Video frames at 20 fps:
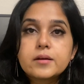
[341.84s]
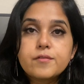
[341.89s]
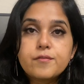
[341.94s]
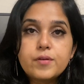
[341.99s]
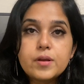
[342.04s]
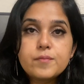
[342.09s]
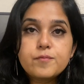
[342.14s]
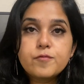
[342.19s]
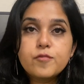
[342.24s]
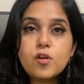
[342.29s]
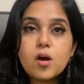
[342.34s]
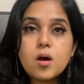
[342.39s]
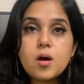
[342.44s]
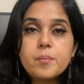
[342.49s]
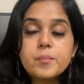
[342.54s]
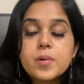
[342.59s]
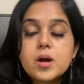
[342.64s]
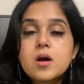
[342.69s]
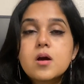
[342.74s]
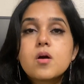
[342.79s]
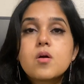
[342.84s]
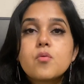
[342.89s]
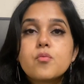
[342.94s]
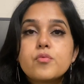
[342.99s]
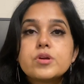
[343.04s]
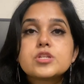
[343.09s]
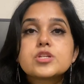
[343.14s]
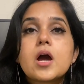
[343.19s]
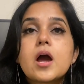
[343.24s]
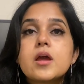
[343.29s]
a flip-flop,
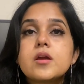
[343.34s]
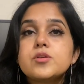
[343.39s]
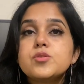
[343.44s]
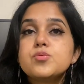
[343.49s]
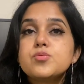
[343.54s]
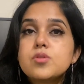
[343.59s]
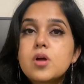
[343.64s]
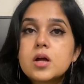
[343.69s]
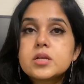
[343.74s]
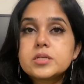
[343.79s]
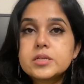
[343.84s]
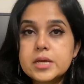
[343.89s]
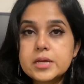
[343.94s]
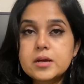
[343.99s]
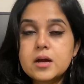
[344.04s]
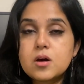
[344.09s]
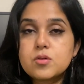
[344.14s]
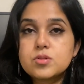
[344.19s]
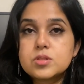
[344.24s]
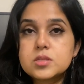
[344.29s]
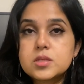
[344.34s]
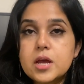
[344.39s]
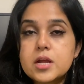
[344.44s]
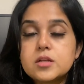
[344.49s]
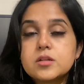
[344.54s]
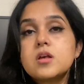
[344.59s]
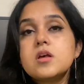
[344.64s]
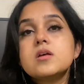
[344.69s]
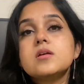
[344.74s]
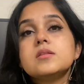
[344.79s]
which I do not take outside.
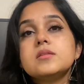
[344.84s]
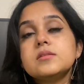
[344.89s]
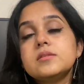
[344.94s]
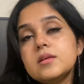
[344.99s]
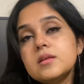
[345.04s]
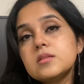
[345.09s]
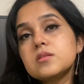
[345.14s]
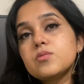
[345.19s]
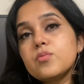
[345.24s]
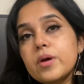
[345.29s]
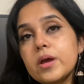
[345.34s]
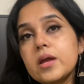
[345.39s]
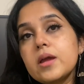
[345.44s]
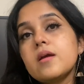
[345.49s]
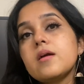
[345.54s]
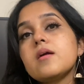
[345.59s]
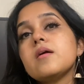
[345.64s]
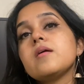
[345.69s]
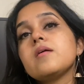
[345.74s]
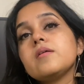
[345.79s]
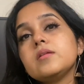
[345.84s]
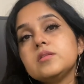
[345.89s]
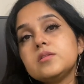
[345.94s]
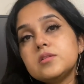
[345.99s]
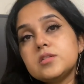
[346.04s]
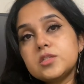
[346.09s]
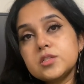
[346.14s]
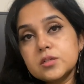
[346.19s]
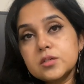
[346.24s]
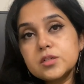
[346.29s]
This way, the
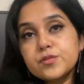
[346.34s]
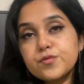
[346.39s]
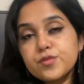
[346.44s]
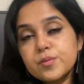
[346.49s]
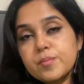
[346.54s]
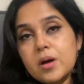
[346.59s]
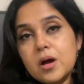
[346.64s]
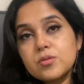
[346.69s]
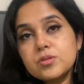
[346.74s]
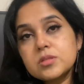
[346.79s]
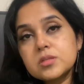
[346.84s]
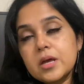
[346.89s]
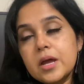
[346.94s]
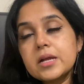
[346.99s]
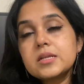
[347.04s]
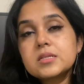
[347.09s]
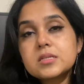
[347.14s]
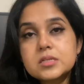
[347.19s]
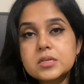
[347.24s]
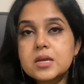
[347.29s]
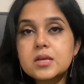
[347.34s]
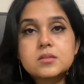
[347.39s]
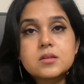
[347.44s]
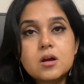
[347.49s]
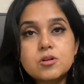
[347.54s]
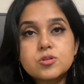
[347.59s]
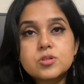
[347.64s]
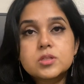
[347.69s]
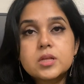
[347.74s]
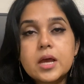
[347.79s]
dirt from outside stays
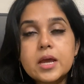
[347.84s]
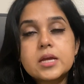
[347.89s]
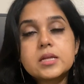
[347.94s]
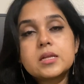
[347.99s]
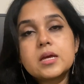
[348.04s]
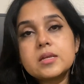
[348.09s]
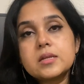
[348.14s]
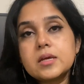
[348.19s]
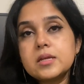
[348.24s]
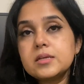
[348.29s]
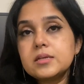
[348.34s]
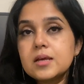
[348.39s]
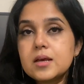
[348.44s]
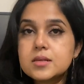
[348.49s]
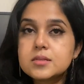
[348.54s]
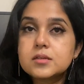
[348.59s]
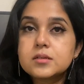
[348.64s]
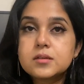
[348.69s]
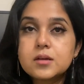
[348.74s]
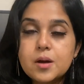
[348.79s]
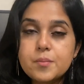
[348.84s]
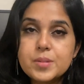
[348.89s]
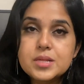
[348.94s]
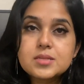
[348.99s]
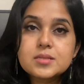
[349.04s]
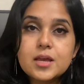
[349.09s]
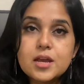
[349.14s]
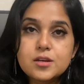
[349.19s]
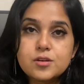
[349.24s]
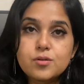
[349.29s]
outside and it doesn't come
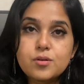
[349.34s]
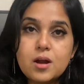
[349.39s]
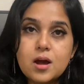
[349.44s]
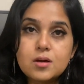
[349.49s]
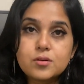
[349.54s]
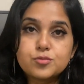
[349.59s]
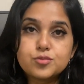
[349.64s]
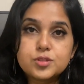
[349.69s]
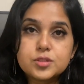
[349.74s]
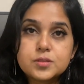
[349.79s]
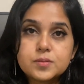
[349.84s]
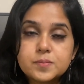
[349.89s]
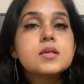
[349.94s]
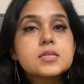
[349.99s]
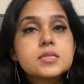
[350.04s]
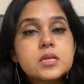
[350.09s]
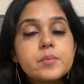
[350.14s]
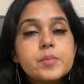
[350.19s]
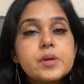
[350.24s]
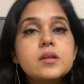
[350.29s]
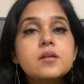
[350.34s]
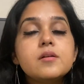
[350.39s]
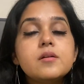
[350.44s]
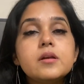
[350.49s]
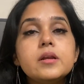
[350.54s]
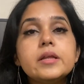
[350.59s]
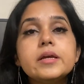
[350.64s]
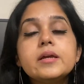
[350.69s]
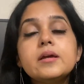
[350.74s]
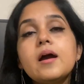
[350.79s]
inside your house.
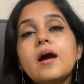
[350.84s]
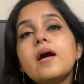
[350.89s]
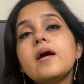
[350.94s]
Similarly, I